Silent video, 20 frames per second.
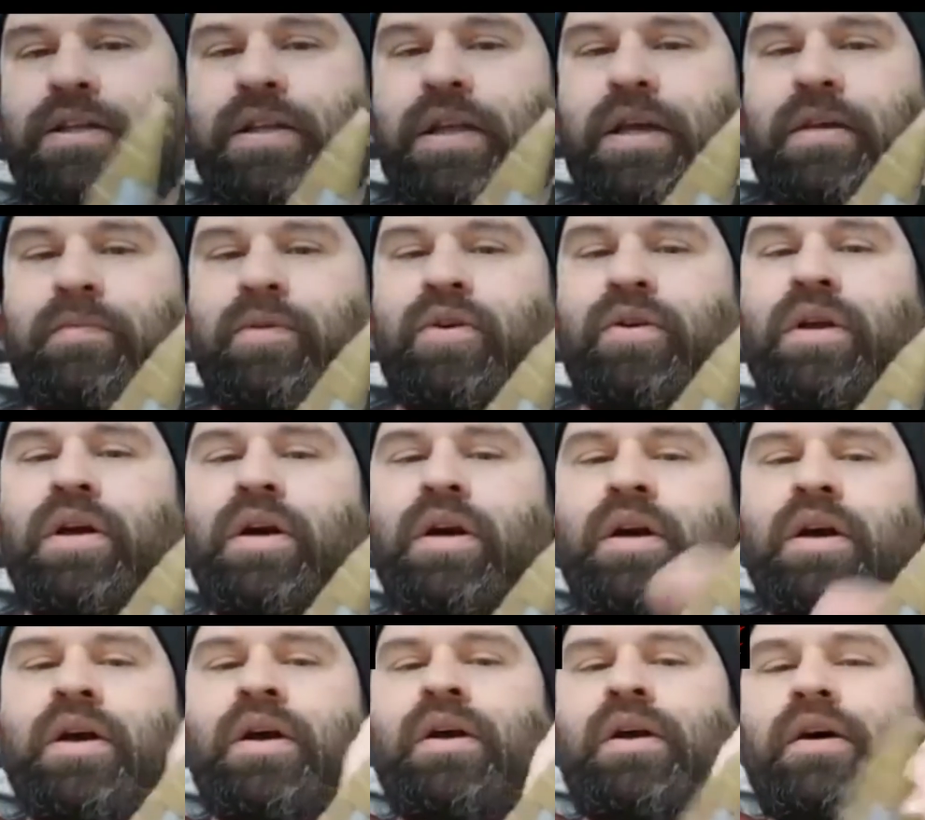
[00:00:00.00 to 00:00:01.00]
leg mode.
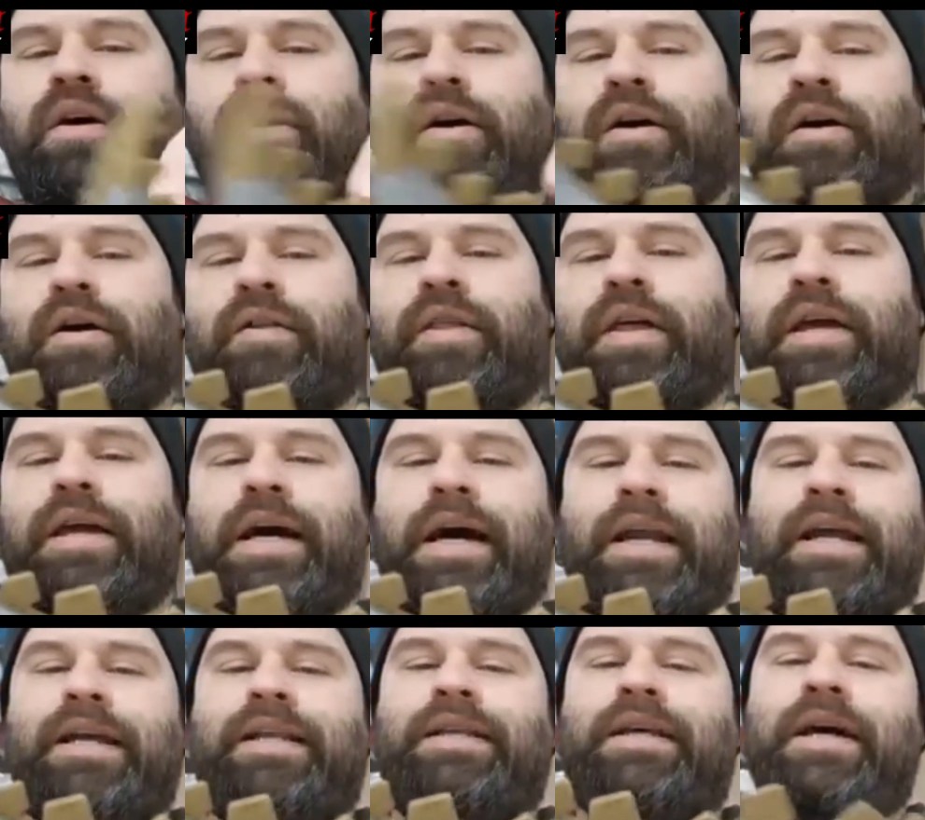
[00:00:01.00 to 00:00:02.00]
They
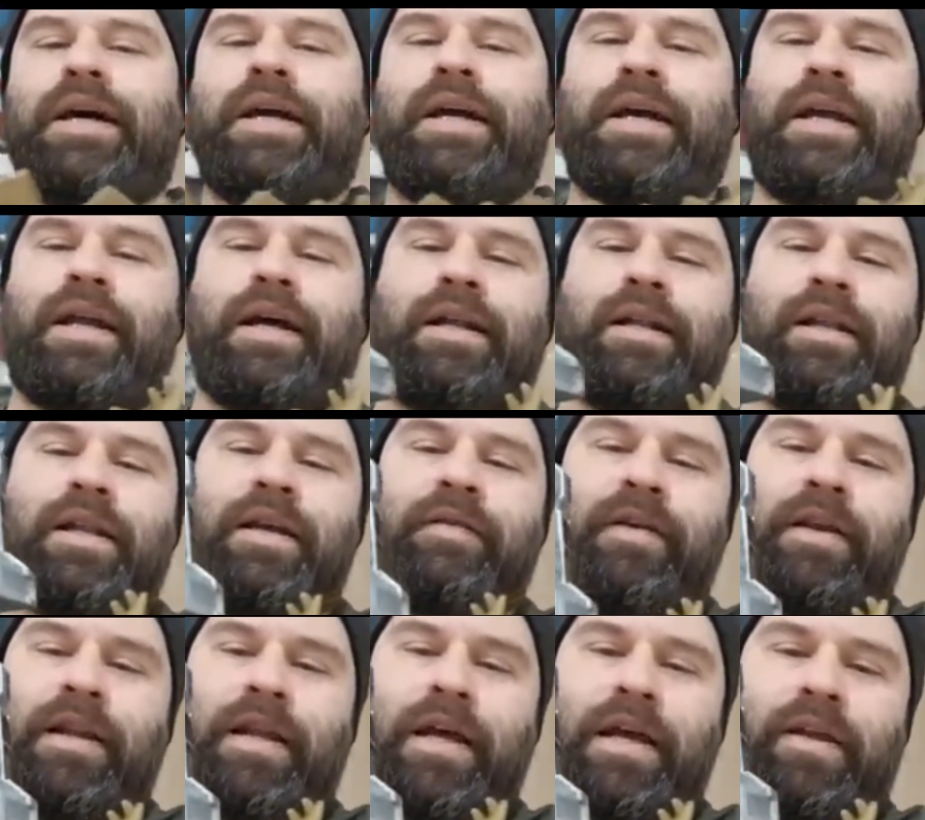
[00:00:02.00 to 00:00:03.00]
kind of tell you to leave
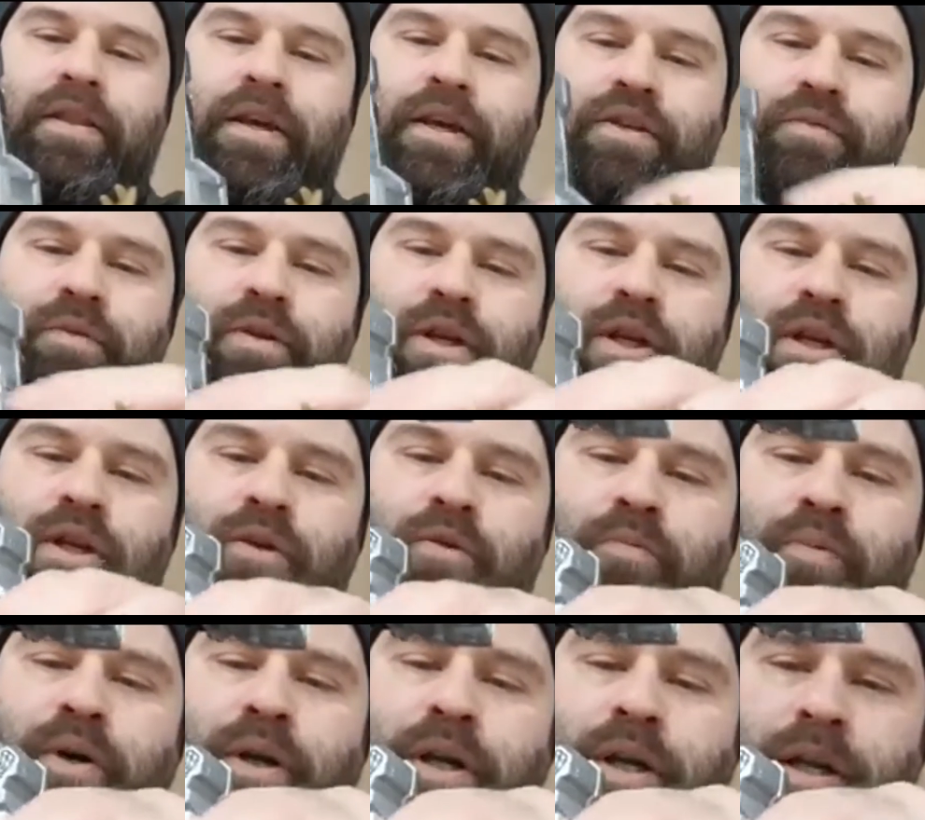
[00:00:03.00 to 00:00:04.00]
it like this when you do
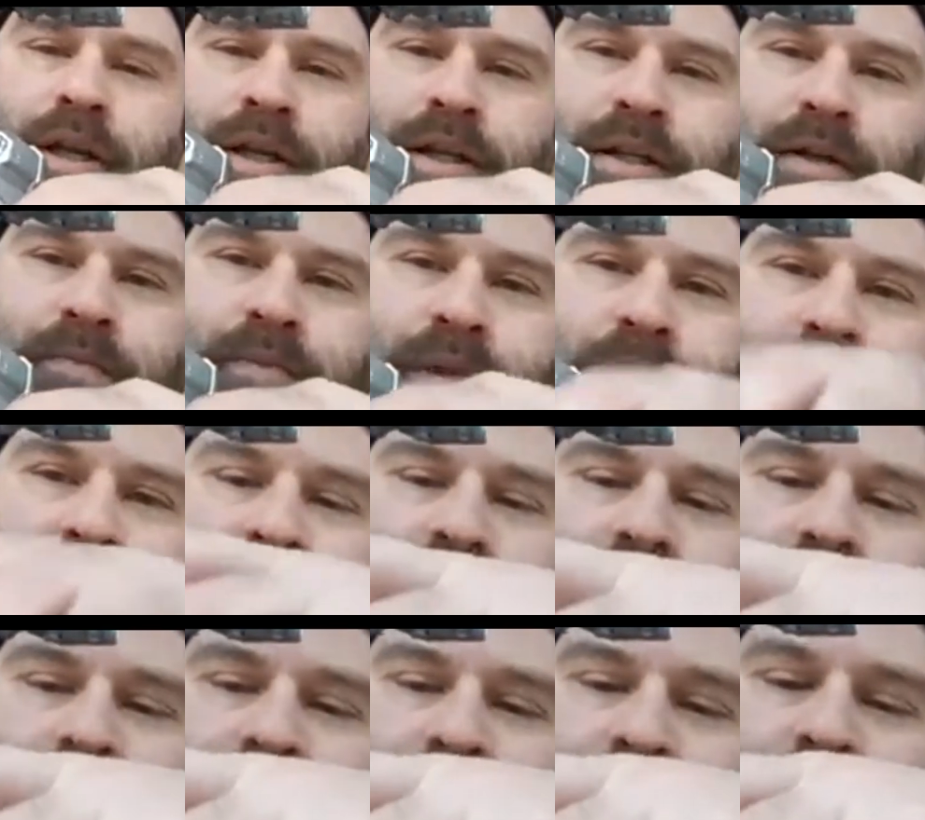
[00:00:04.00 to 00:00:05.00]
put it into place.
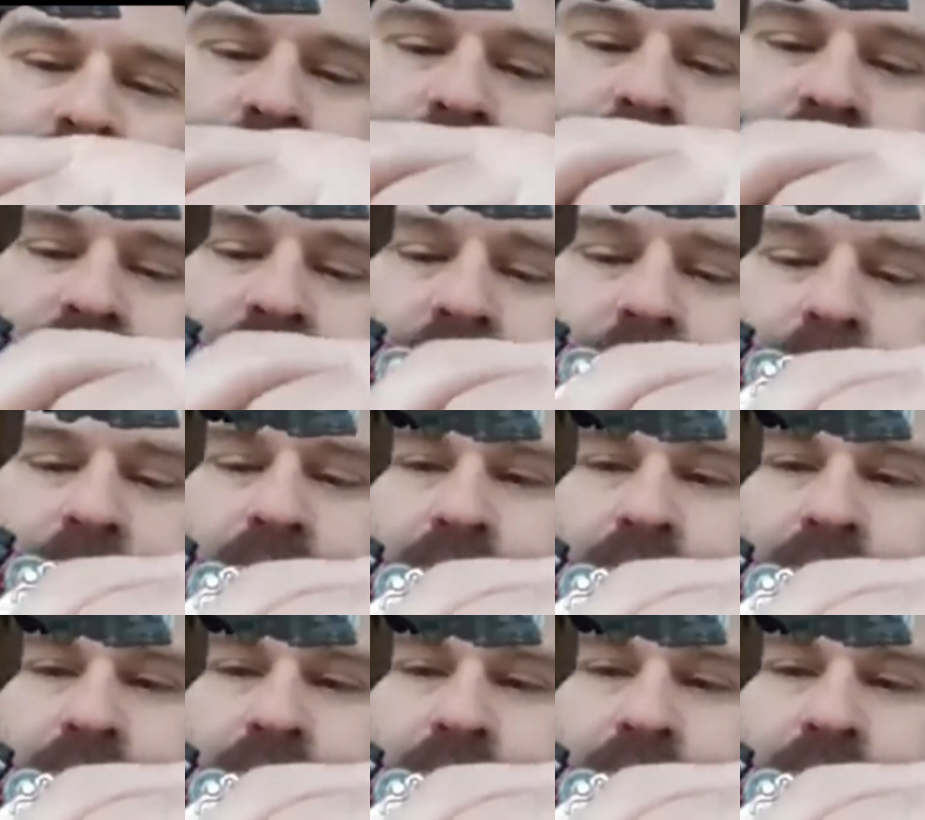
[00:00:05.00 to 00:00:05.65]
You can see where it snaps